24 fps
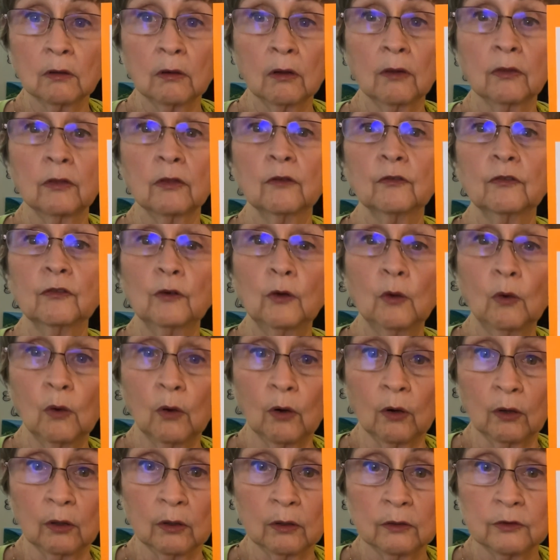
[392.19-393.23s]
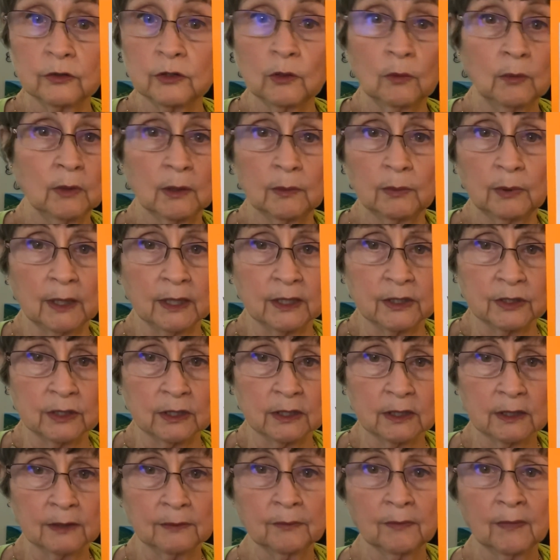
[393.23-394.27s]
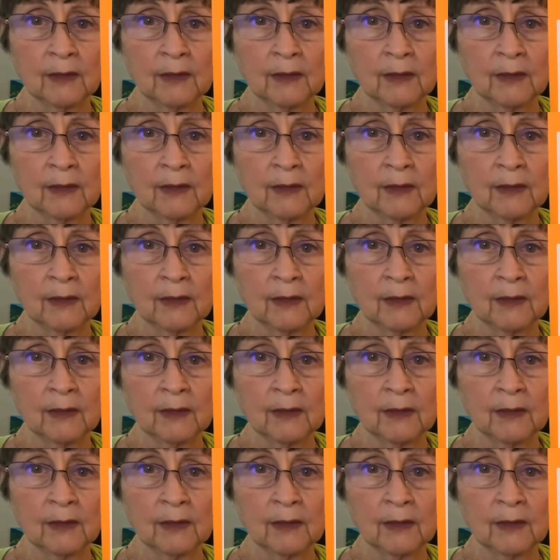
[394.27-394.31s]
on the floor, so many places.